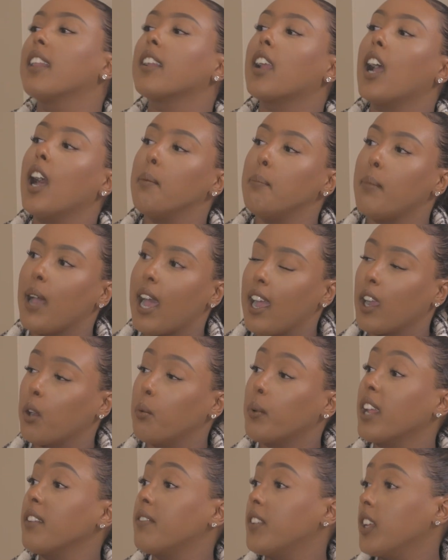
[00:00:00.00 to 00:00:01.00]
And come back
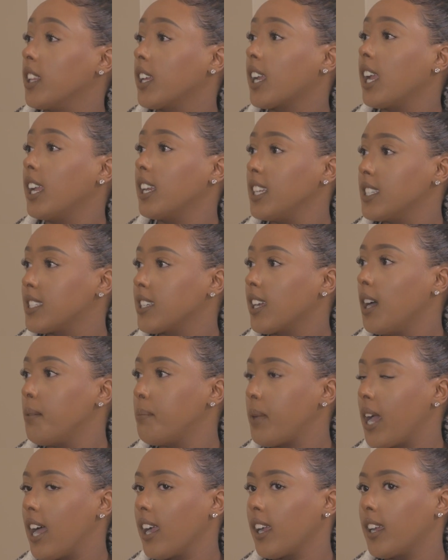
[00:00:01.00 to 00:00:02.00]
when I feel like I need to
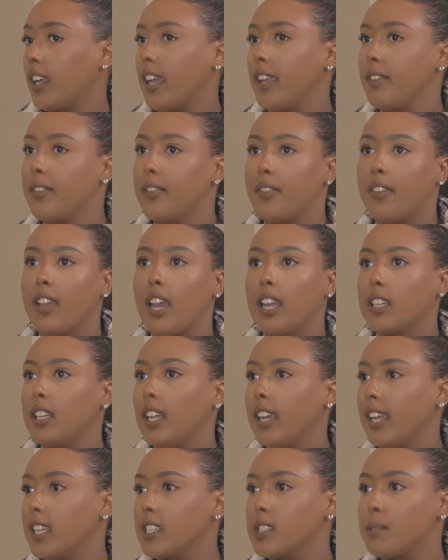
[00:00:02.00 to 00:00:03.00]
come back. I've had
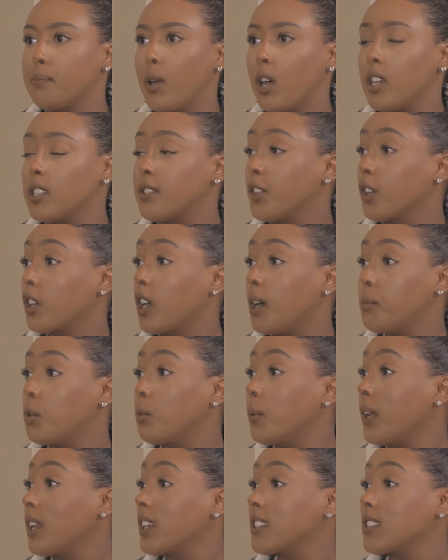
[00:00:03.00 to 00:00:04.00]
clients pause for a
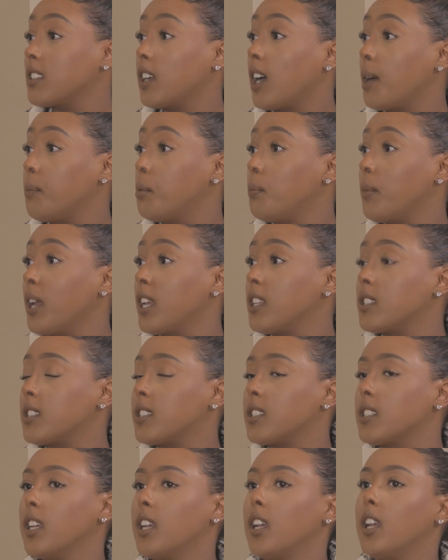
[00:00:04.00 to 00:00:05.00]
couple weeks, a couple
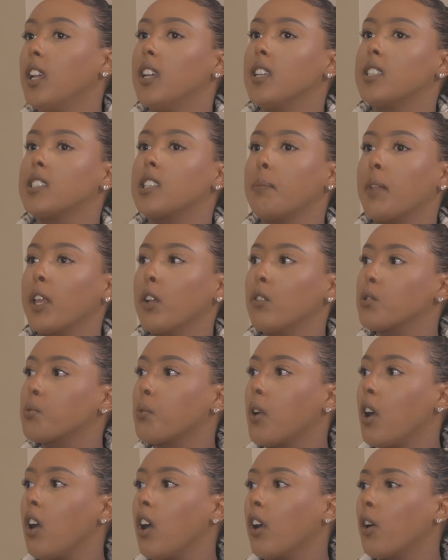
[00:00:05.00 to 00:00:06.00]
months. Something goes
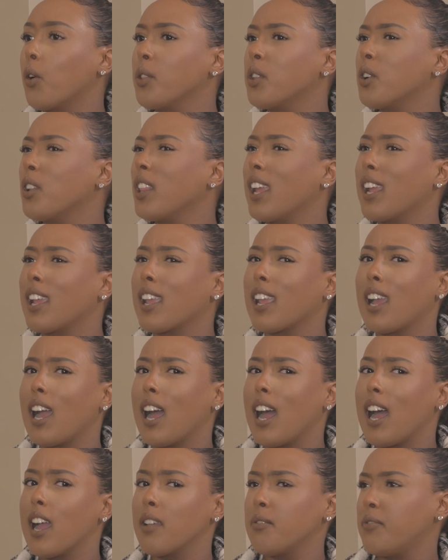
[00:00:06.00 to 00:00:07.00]
wrong, or they're like,
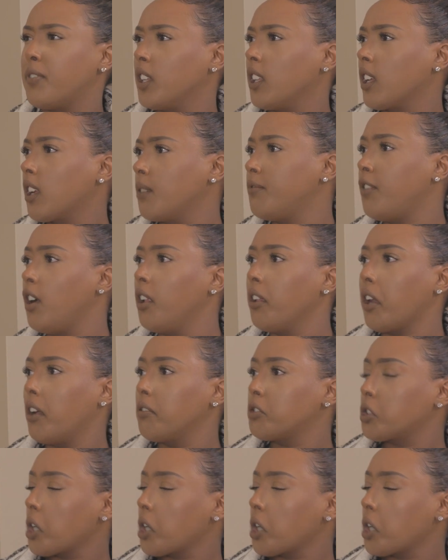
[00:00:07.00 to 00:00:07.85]
I feel like I'm falling off